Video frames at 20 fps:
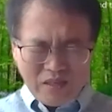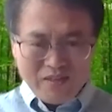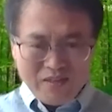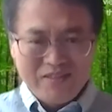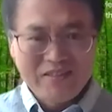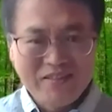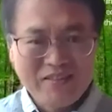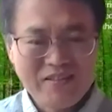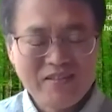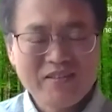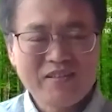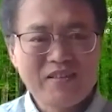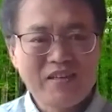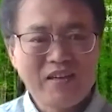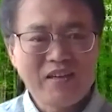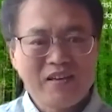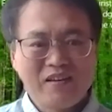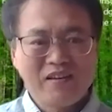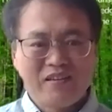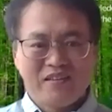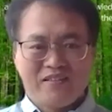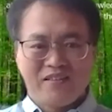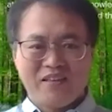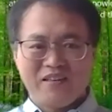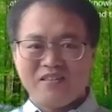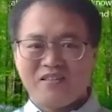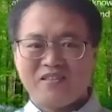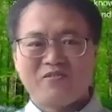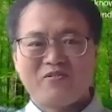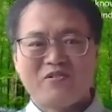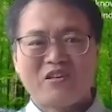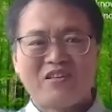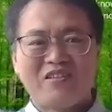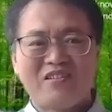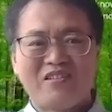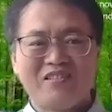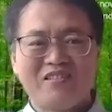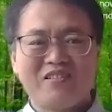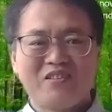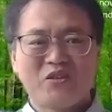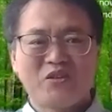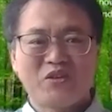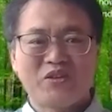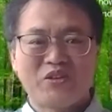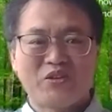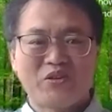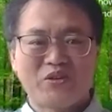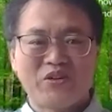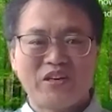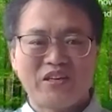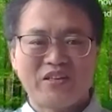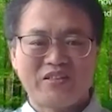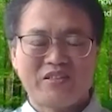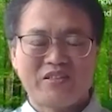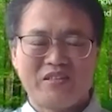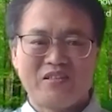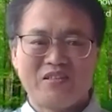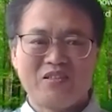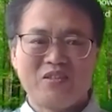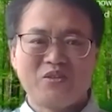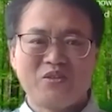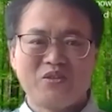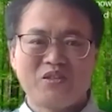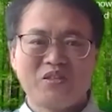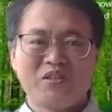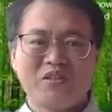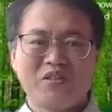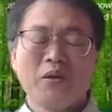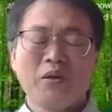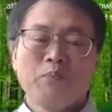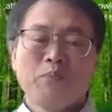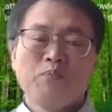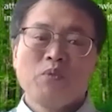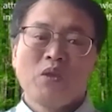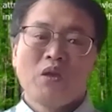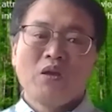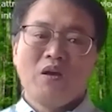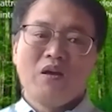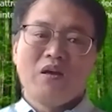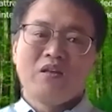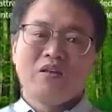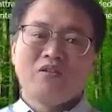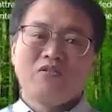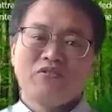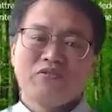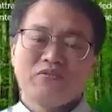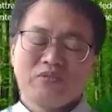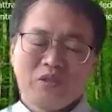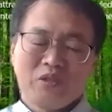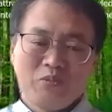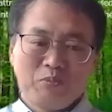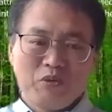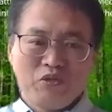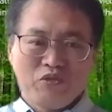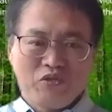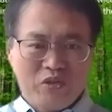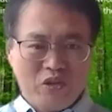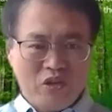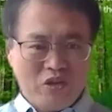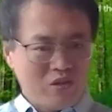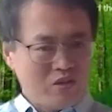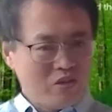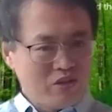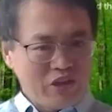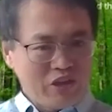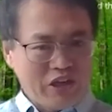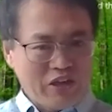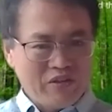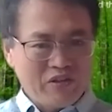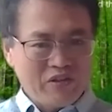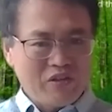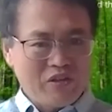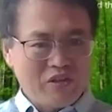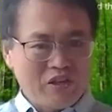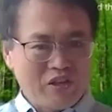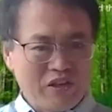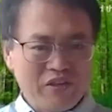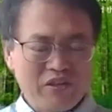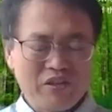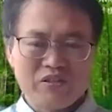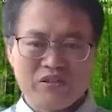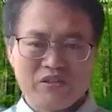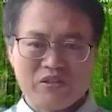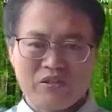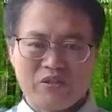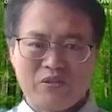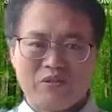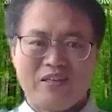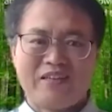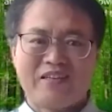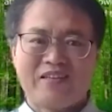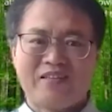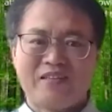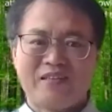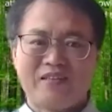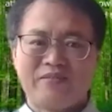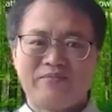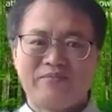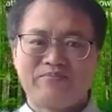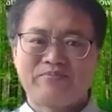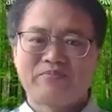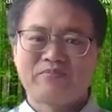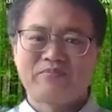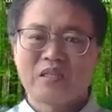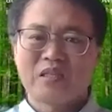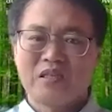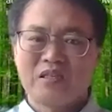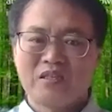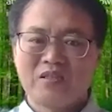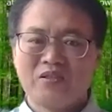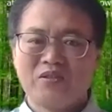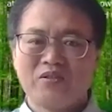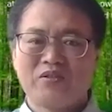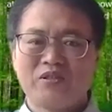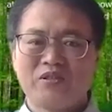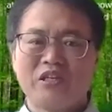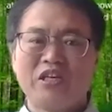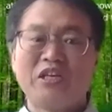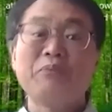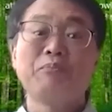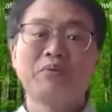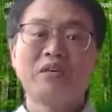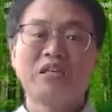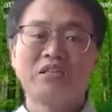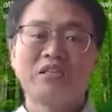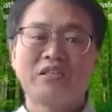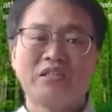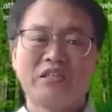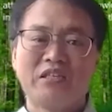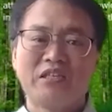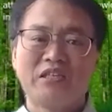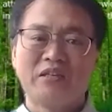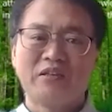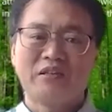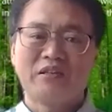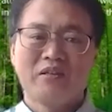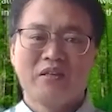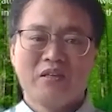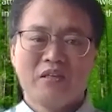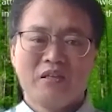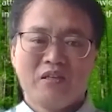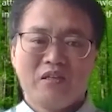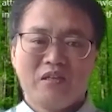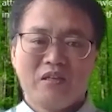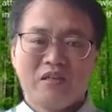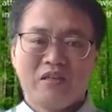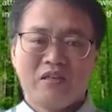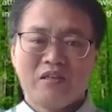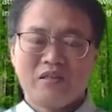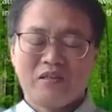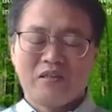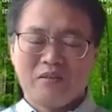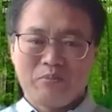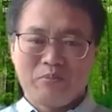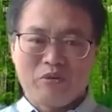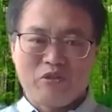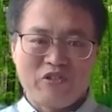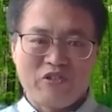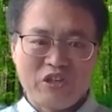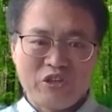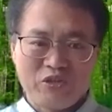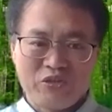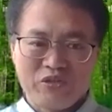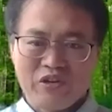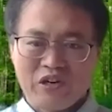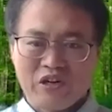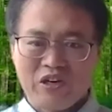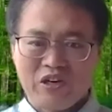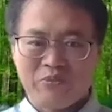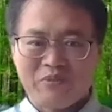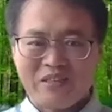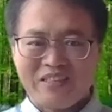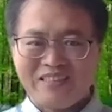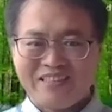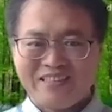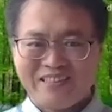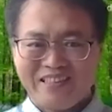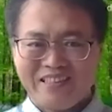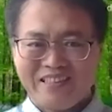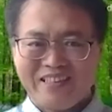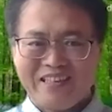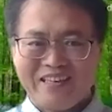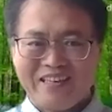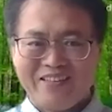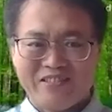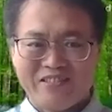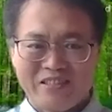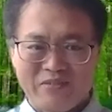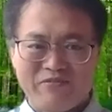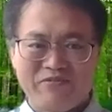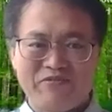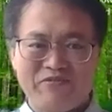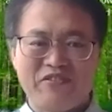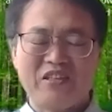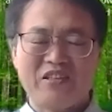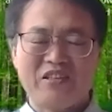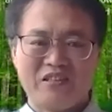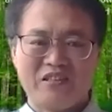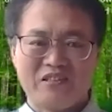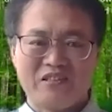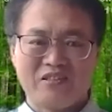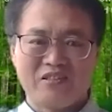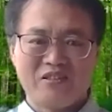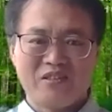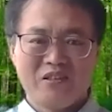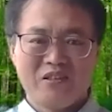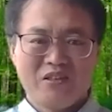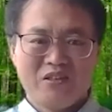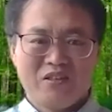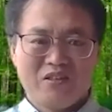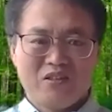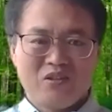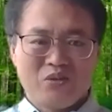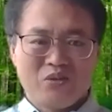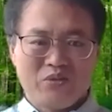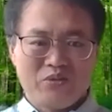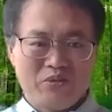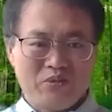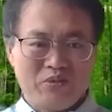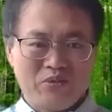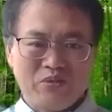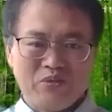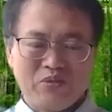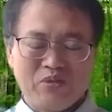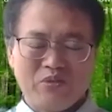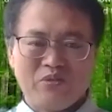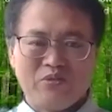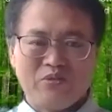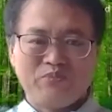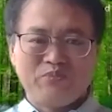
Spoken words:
Yeah, exactly. This is a very good question. You see, and 10 years ago, like you see in BC, provincial government, they have some funding to